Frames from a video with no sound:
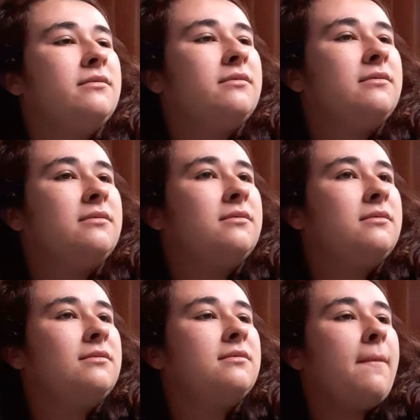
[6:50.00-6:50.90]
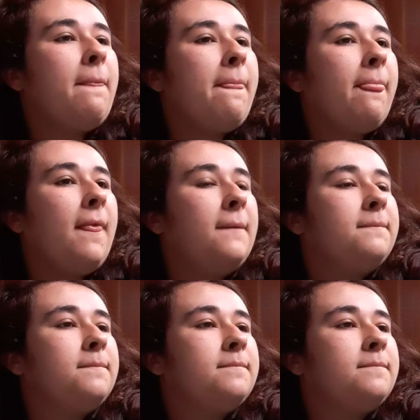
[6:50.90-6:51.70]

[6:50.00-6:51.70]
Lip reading: Nothing is said.